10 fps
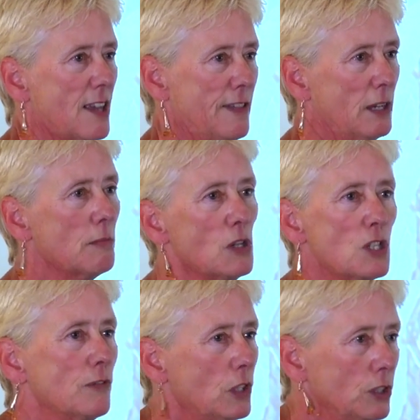I think
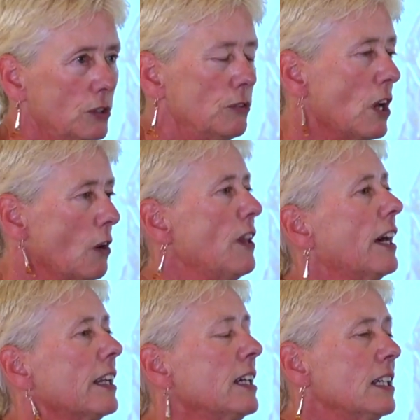most of you know
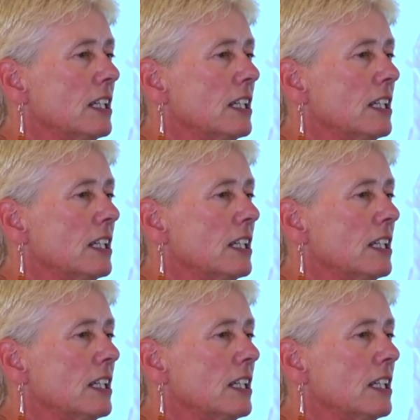that.